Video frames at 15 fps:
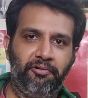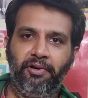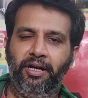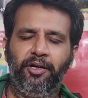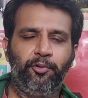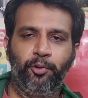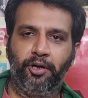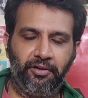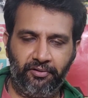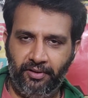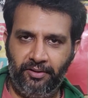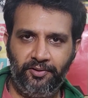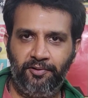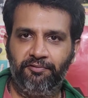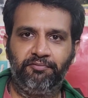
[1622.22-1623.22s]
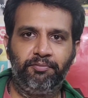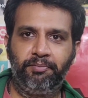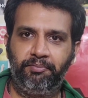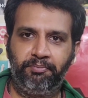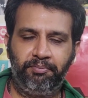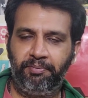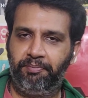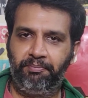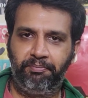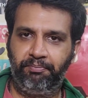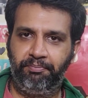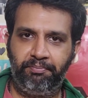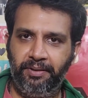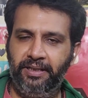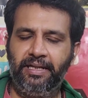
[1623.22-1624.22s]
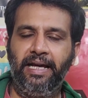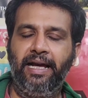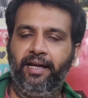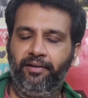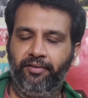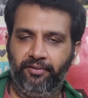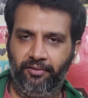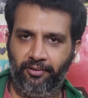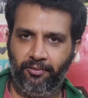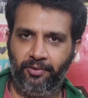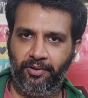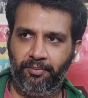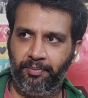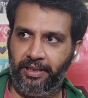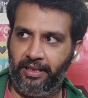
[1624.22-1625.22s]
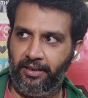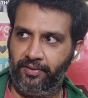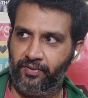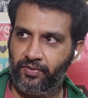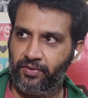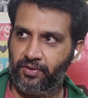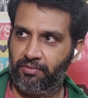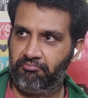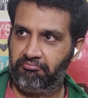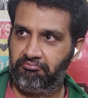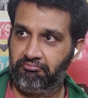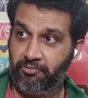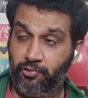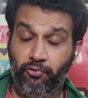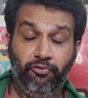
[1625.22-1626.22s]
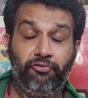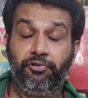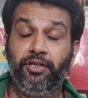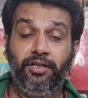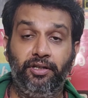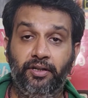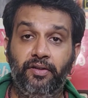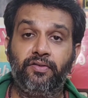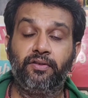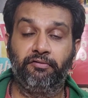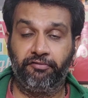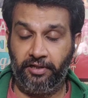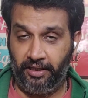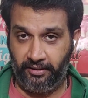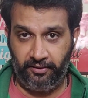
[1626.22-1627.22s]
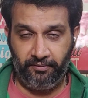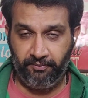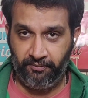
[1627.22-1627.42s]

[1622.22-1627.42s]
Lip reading: great work that you've been at over the past 2-3 years, in fact.